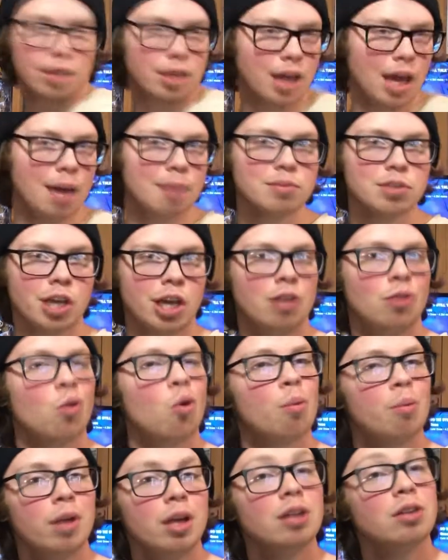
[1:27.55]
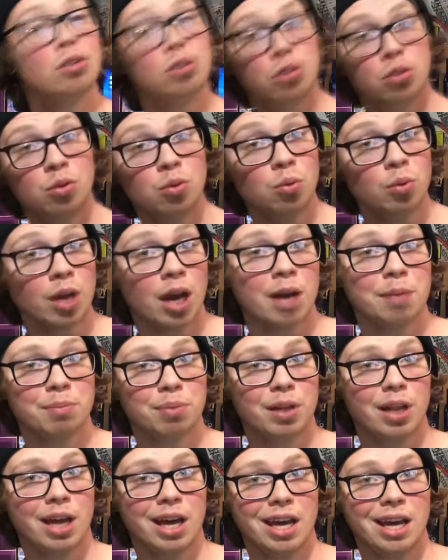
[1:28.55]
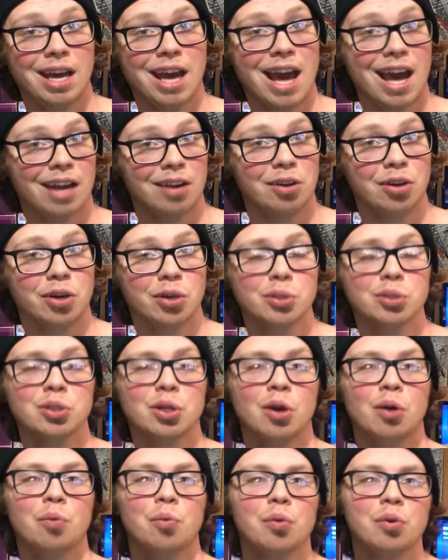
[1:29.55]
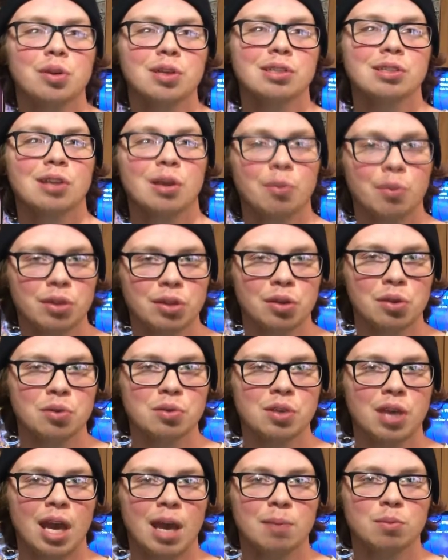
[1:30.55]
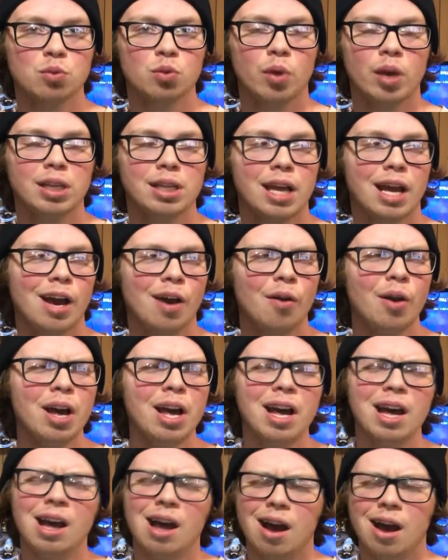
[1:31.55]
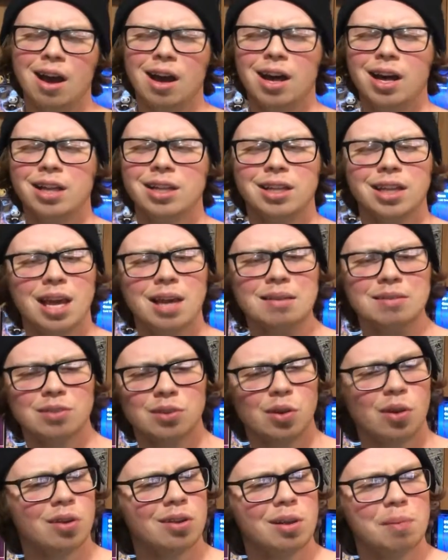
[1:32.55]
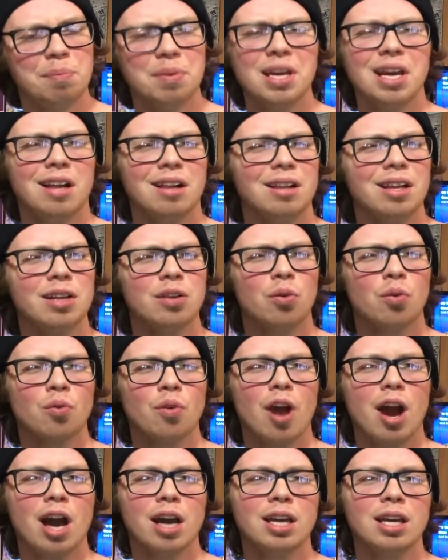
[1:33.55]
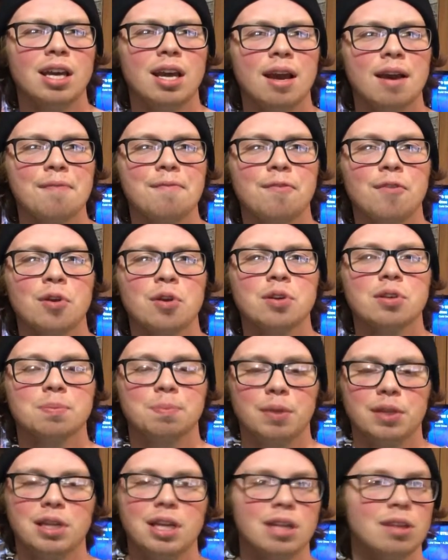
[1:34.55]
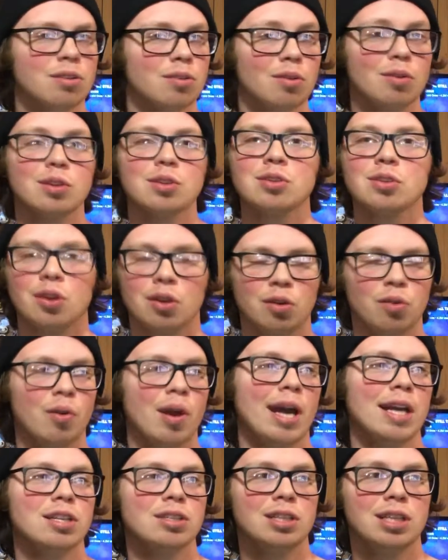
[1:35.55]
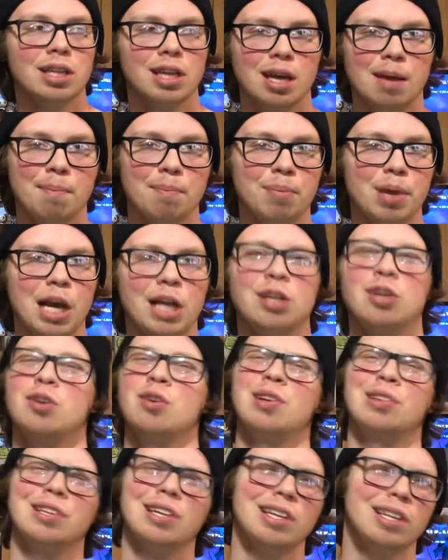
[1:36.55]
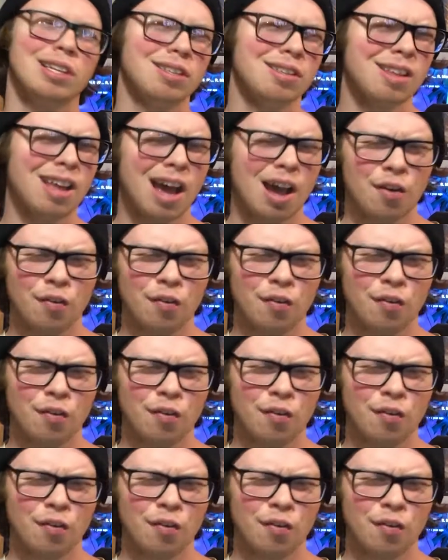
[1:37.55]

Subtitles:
games I normally do not play at all. So we're gonna start with those games right now. The games are going to be a little rocky at first, but then they're going to start gradually getting better. And then I